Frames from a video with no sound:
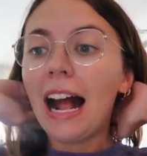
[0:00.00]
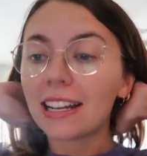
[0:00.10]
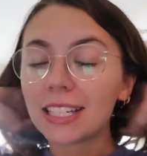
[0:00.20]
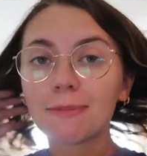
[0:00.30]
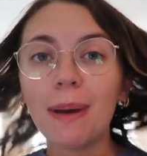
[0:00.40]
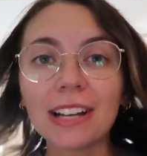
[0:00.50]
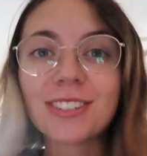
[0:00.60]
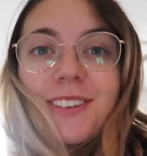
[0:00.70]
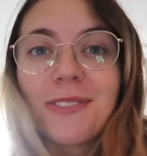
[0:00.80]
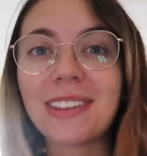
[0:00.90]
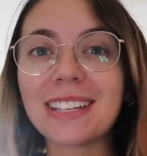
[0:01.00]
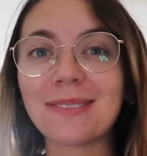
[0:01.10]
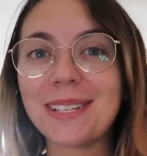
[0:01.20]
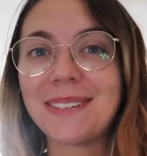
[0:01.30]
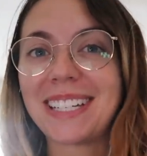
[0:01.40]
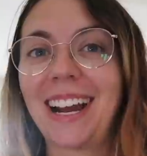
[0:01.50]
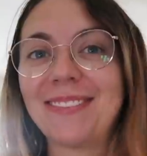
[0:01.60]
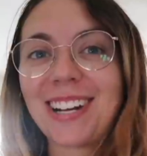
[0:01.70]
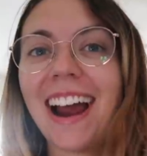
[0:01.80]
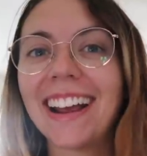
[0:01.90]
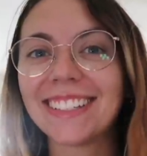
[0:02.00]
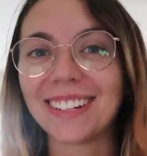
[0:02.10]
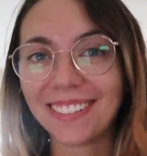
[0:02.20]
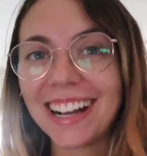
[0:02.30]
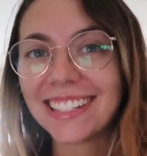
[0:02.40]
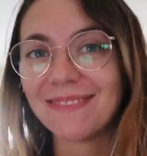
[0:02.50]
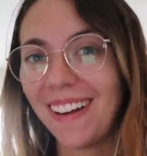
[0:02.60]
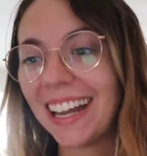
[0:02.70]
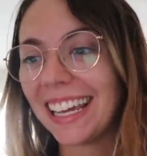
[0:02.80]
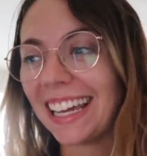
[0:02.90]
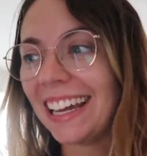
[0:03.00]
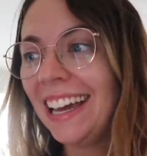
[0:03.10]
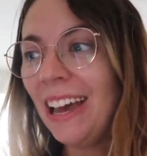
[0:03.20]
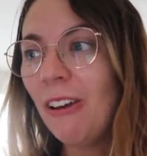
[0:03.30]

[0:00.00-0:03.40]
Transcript: And especially for these ones because I'm trying to raise money